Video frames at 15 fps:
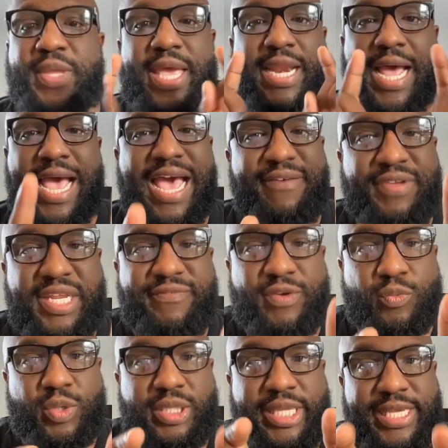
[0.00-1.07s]
And I haven't
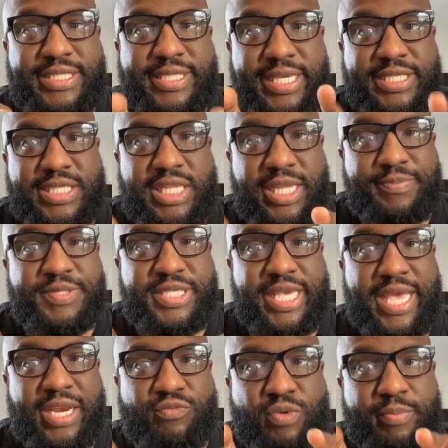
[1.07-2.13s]
even released these clips
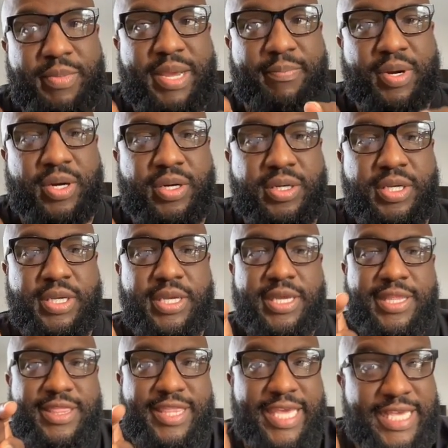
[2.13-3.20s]
yet. Remember,
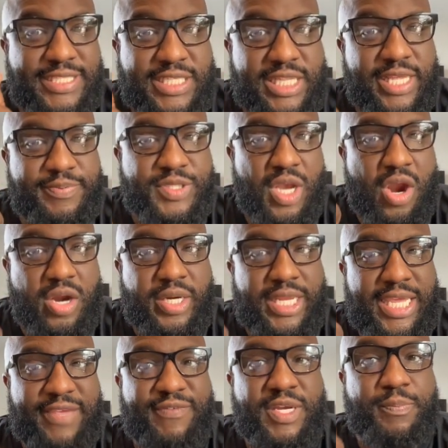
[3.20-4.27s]
these clips aren't
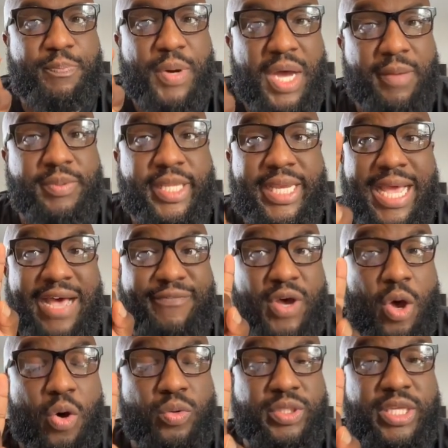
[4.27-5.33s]
even public. I've
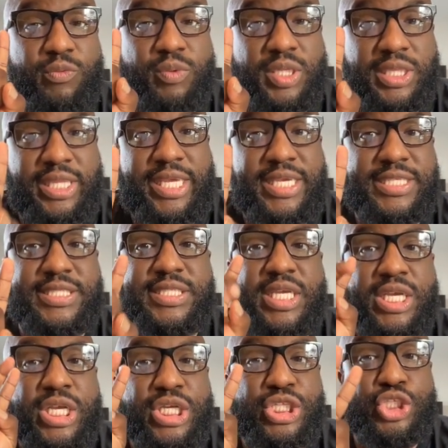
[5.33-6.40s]
only released
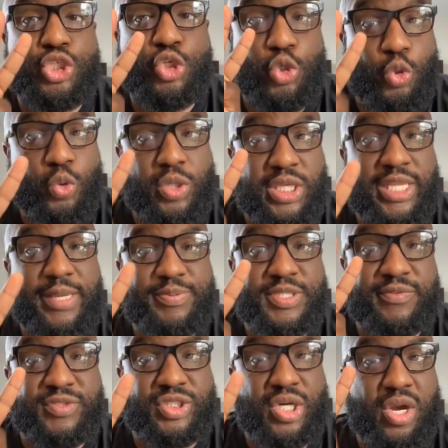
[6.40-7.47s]
two clips
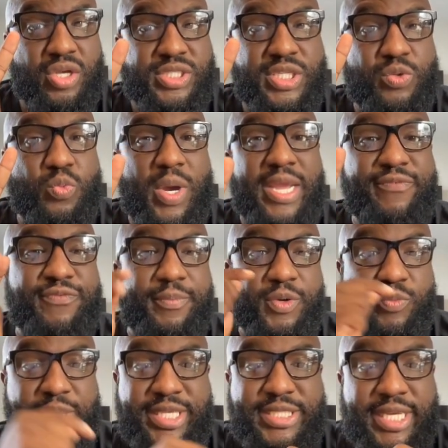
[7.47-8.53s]
of Charleston White from
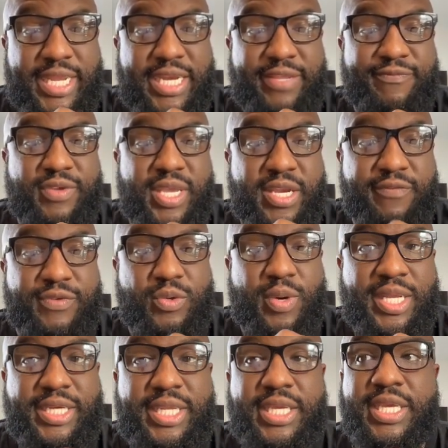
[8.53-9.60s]
the recent interview
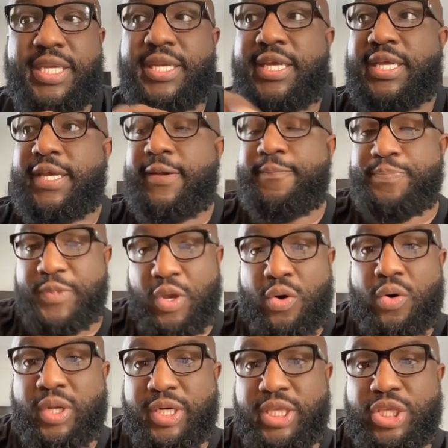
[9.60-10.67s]
I did
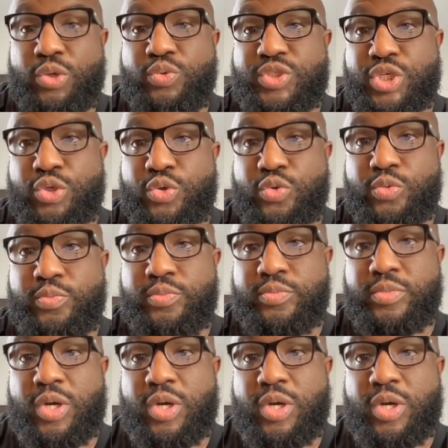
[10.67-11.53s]
on the YouTube.